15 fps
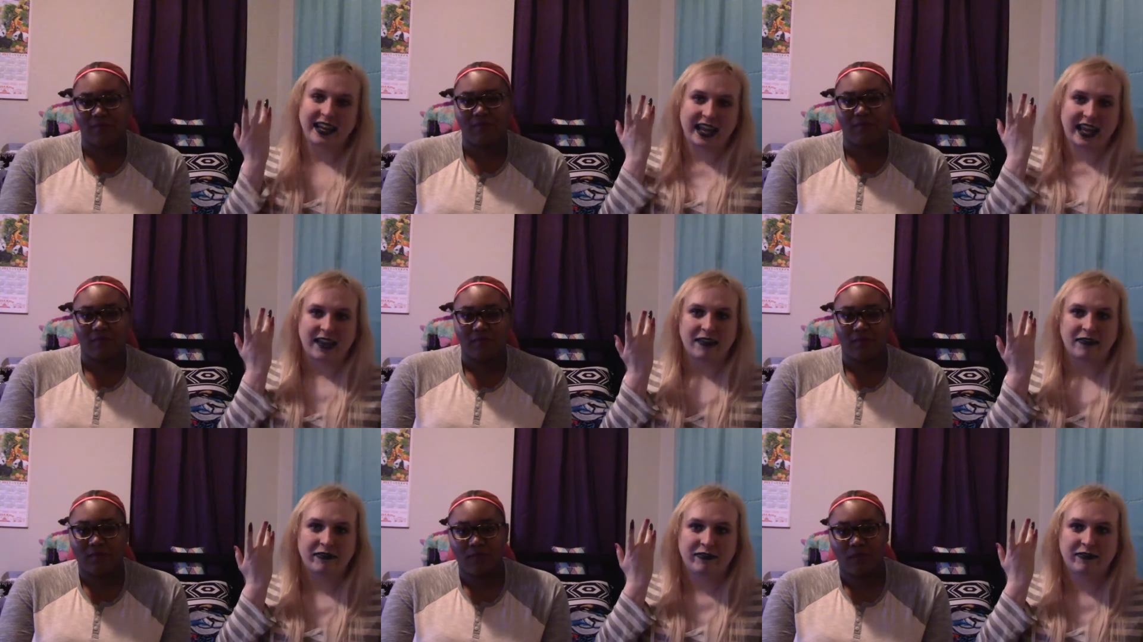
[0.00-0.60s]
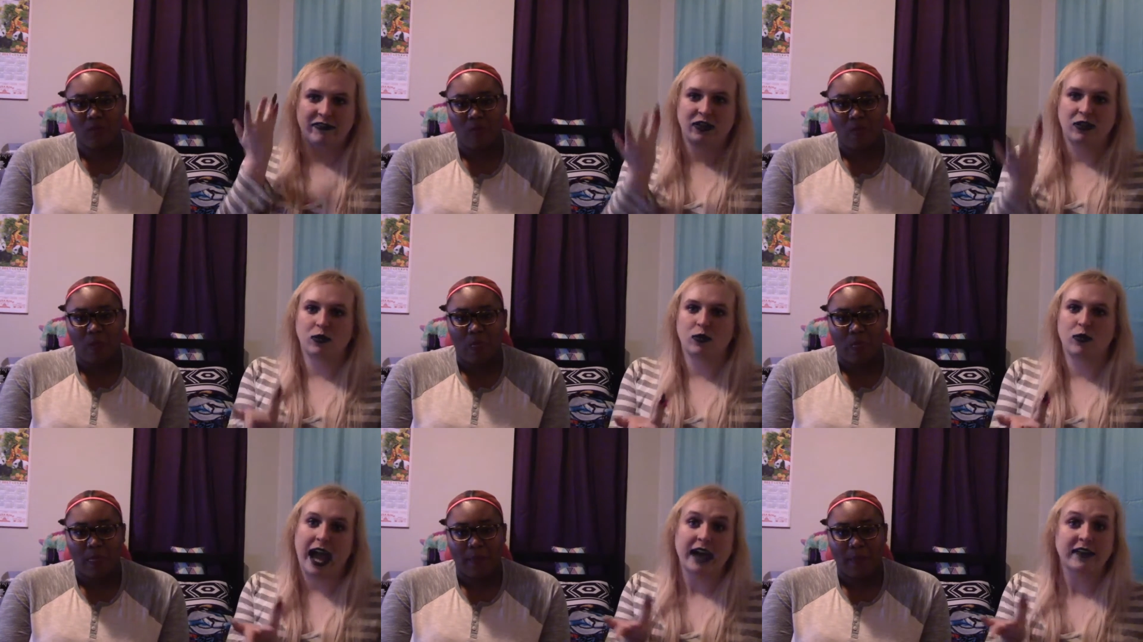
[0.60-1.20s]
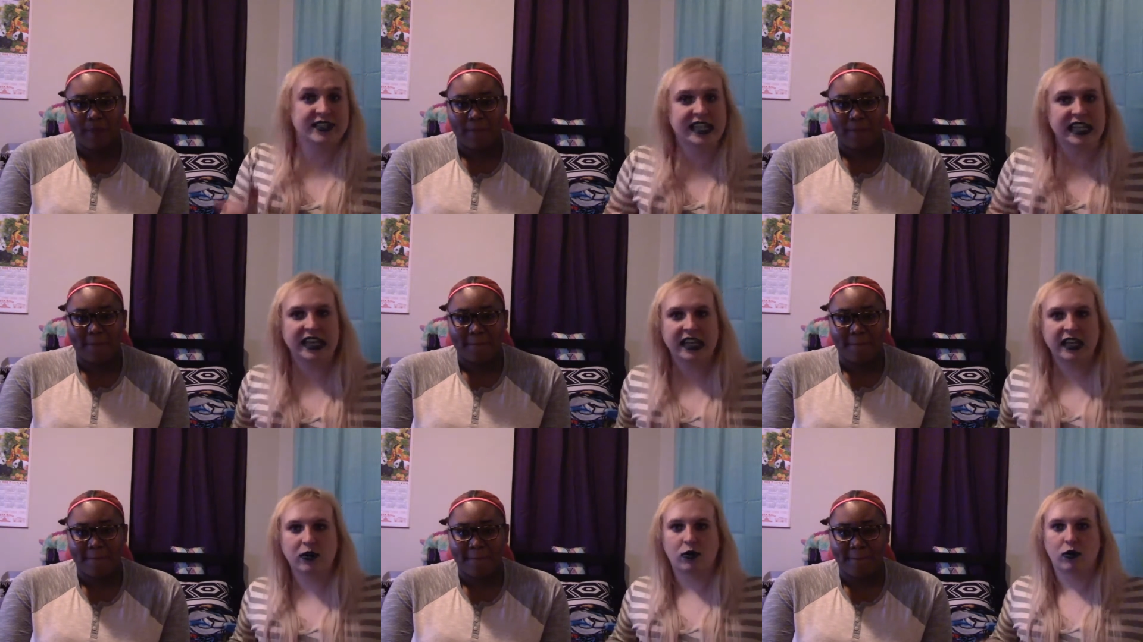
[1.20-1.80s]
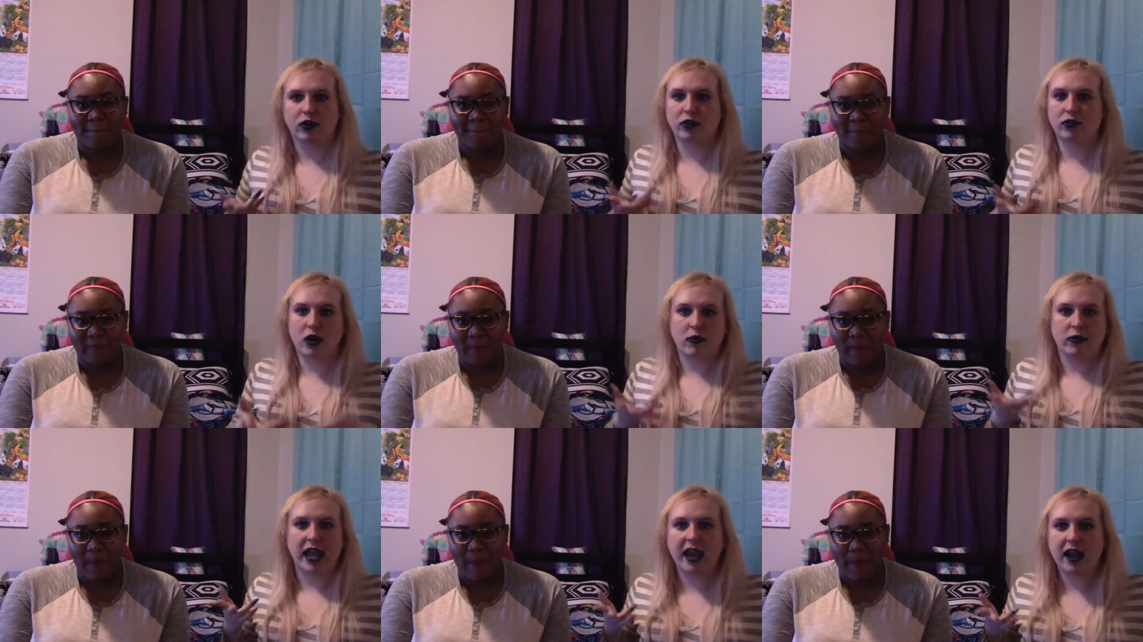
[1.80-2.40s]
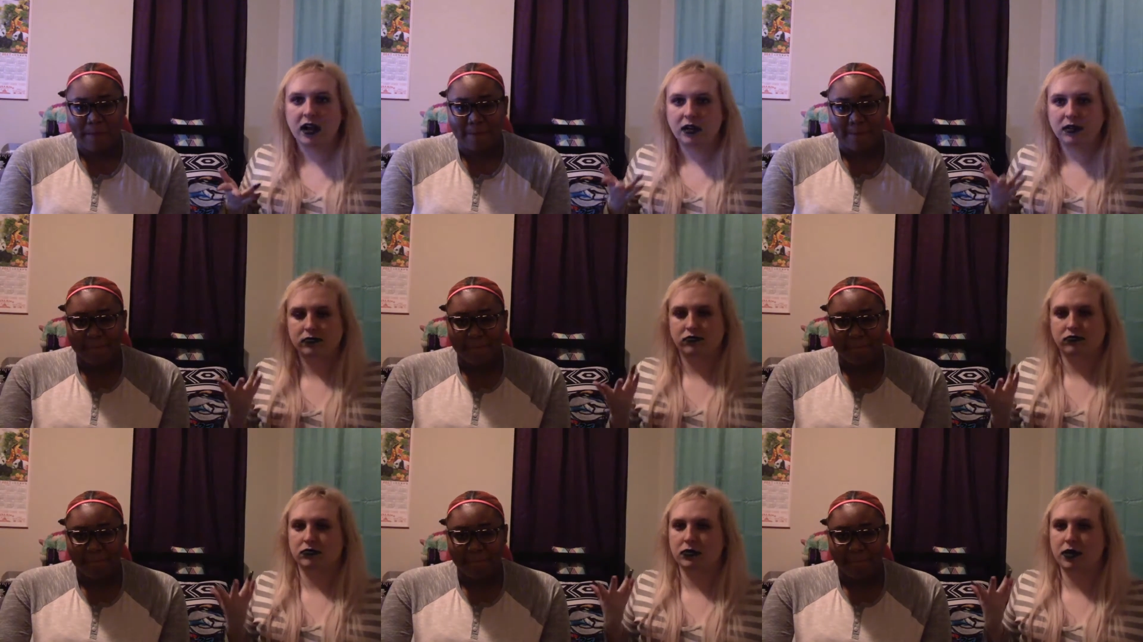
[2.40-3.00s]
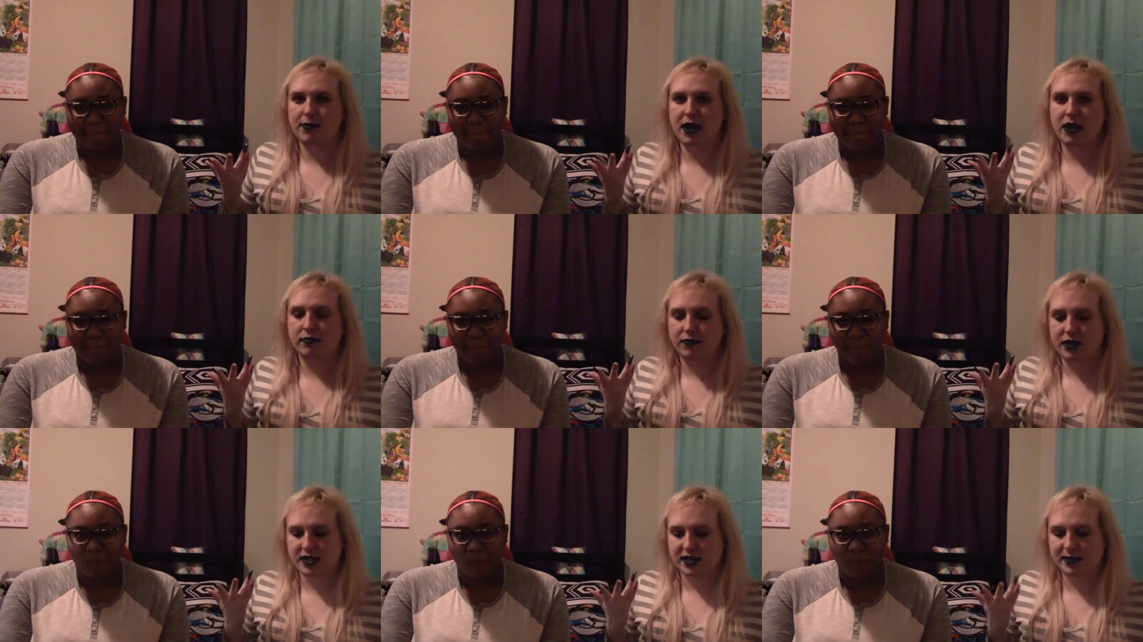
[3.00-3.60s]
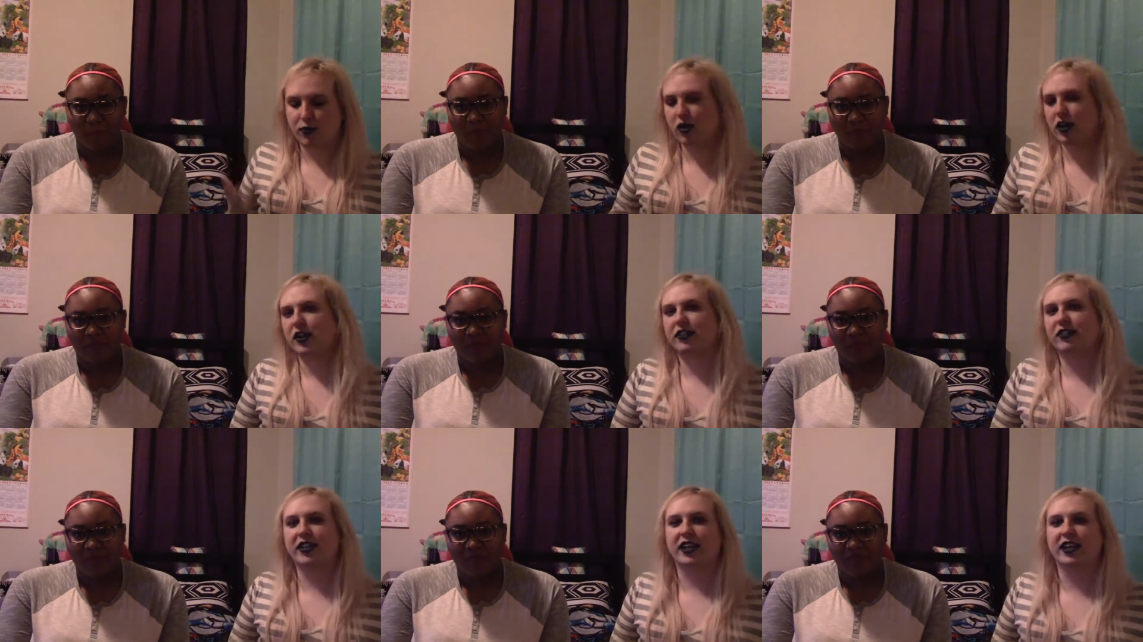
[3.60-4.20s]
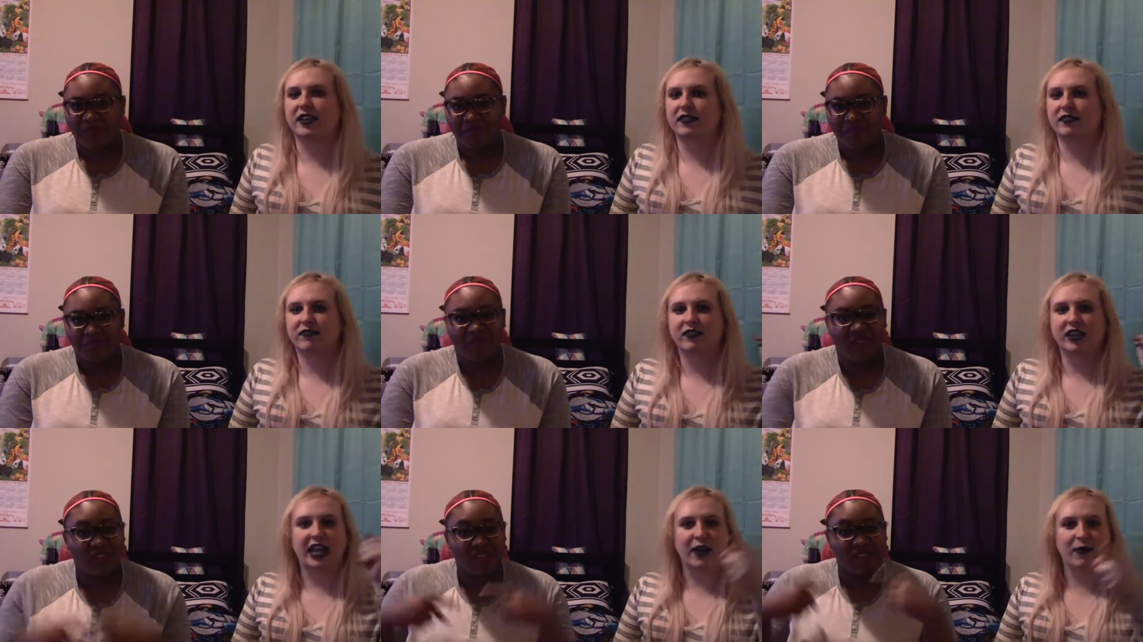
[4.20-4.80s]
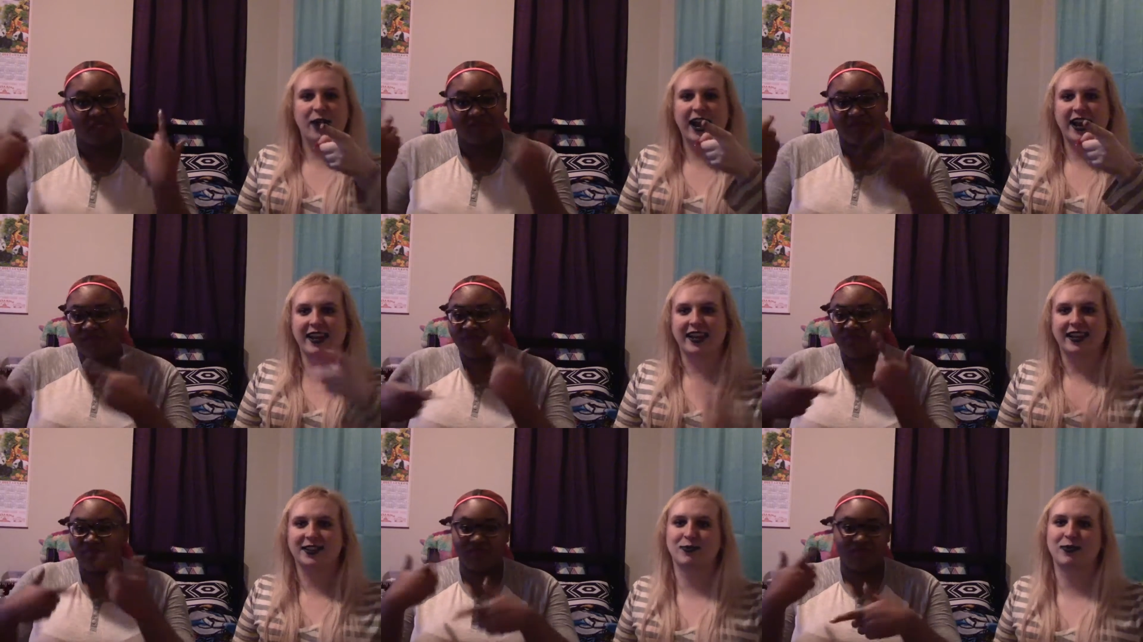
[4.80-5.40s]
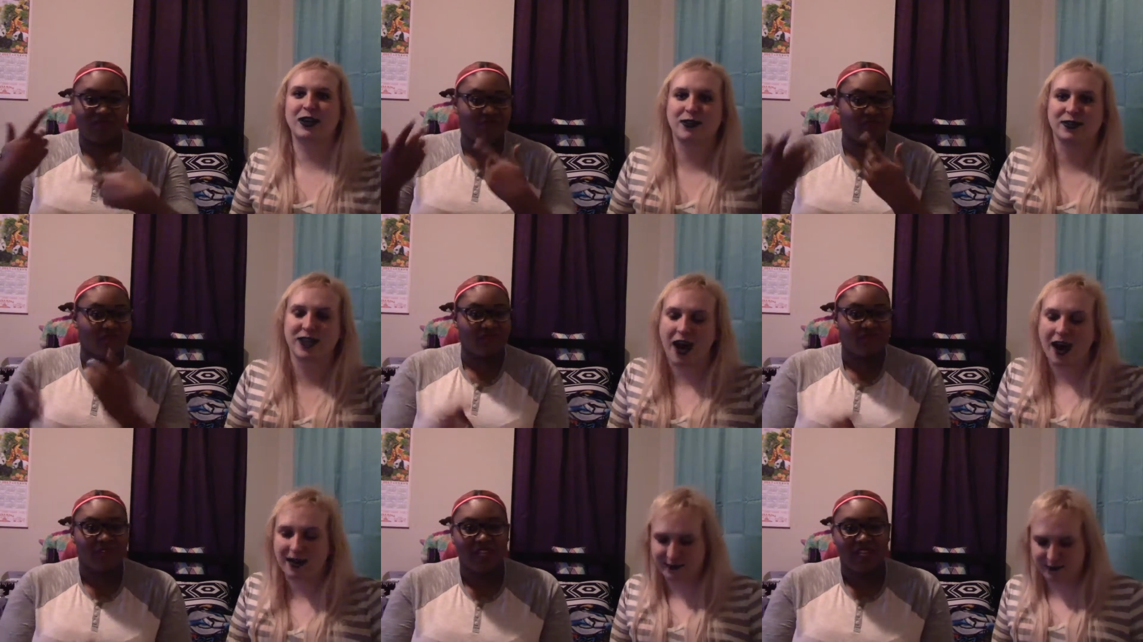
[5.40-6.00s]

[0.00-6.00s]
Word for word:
Speaker 1: if you have seen it or you don't care about being spoiled, then get ready because we going to talk.